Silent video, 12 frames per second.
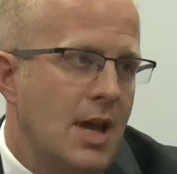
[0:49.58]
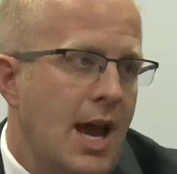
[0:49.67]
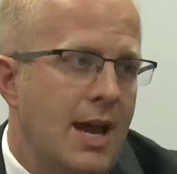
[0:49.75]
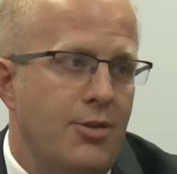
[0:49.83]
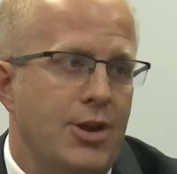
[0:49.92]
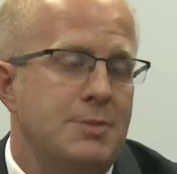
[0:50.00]

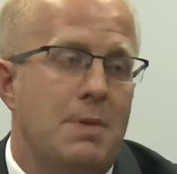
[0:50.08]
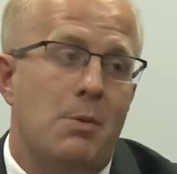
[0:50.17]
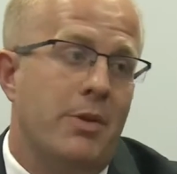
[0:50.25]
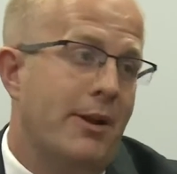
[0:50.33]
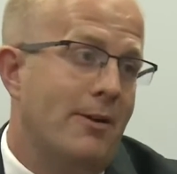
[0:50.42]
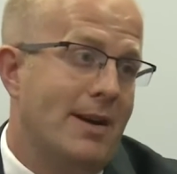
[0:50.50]
Hey, these
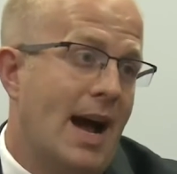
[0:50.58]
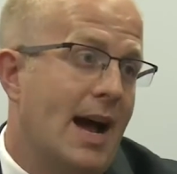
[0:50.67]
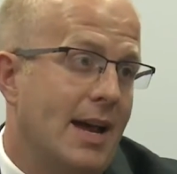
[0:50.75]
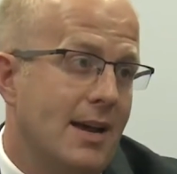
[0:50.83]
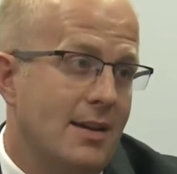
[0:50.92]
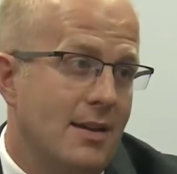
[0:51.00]
people that are
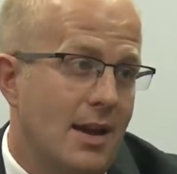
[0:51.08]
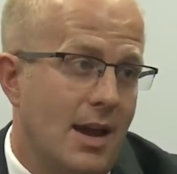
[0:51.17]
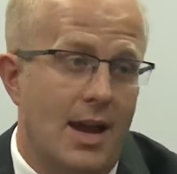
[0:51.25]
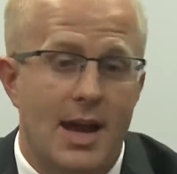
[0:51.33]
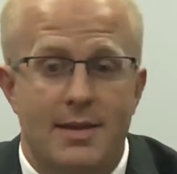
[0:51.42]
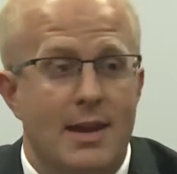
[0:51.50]
dying,
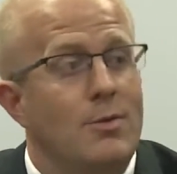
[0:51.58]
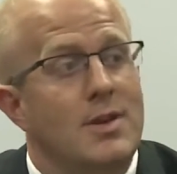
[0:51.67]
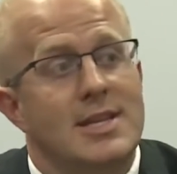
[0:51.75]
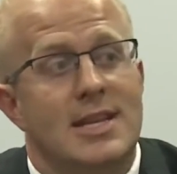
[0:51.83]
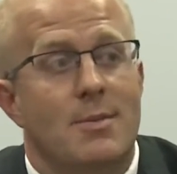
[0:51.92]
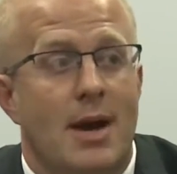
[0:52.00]
hey, they went to
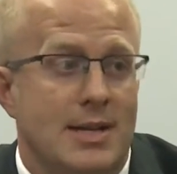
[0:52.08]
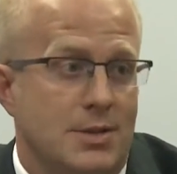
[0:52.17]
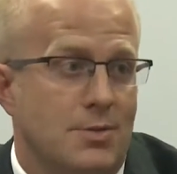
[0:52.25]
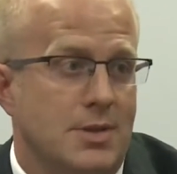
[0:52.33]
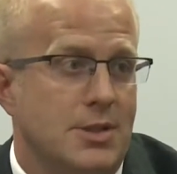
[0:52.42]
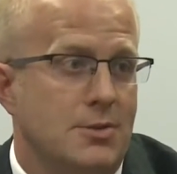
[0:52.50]
the same high
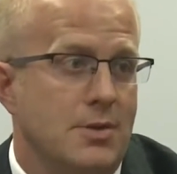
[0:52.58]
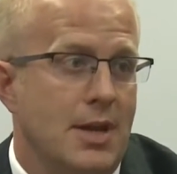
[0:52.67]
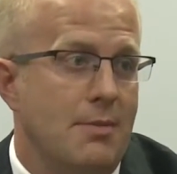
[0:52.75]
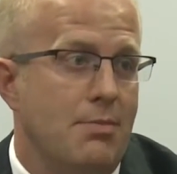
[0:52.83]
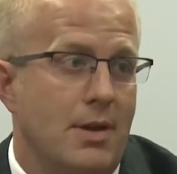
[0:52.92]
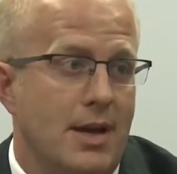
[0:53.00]
school as you.
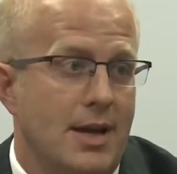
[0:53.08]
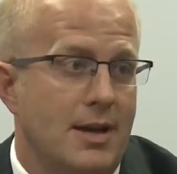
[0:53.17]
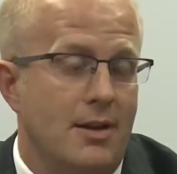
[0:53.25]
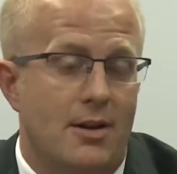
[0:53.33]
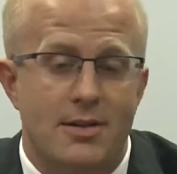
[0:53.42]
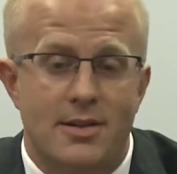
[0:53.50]
They
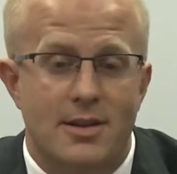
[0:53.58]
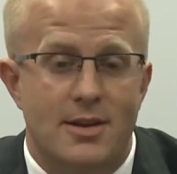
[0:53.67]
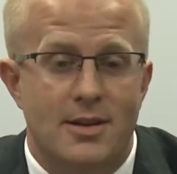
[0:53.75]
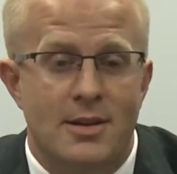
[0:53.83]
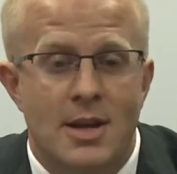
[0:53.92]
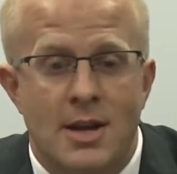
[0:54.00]
played on
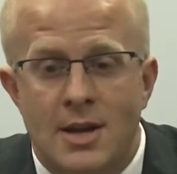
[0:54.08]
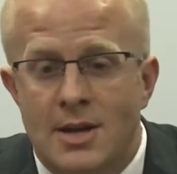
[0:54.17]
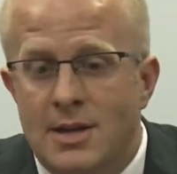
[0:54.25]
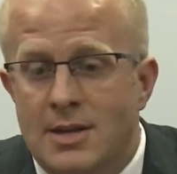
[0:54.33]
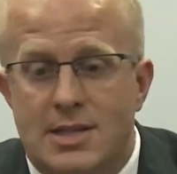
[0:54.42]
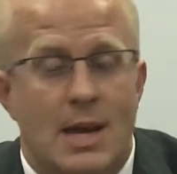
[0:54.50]
the
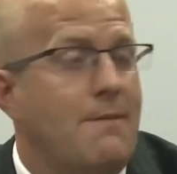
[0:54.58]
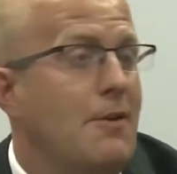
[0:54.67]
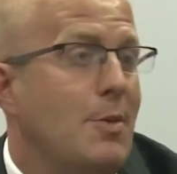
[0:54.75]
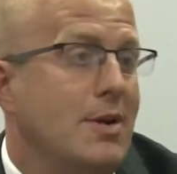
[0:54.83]
same football